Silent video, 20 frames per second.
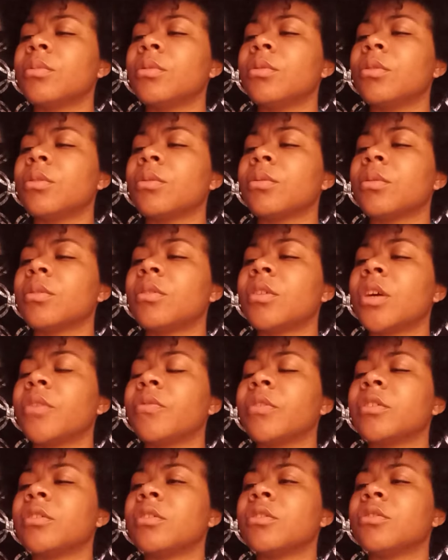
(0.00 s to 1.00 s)
you know, the
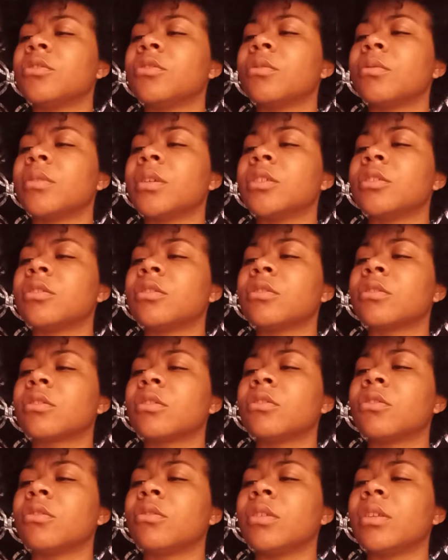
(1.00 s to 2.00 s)
toughest situations
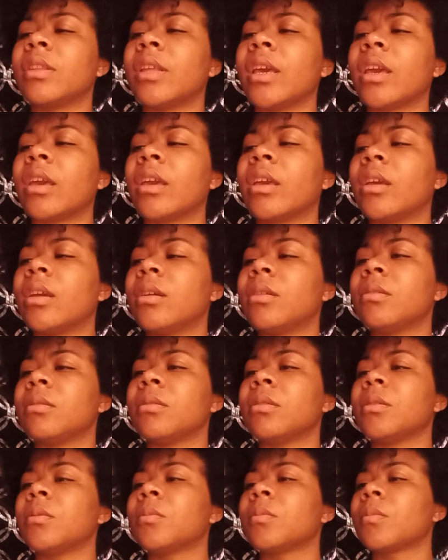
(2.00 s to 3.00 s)
because only they can
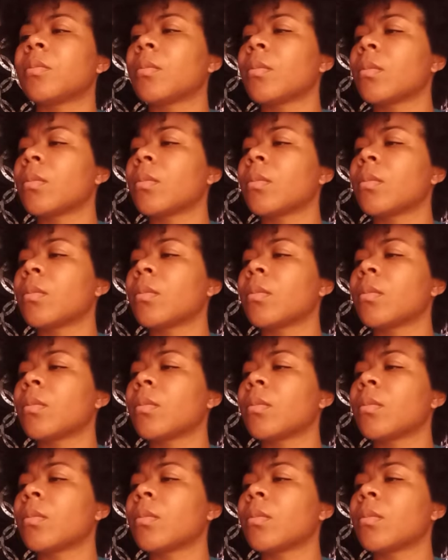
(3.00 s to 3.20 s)
handle it.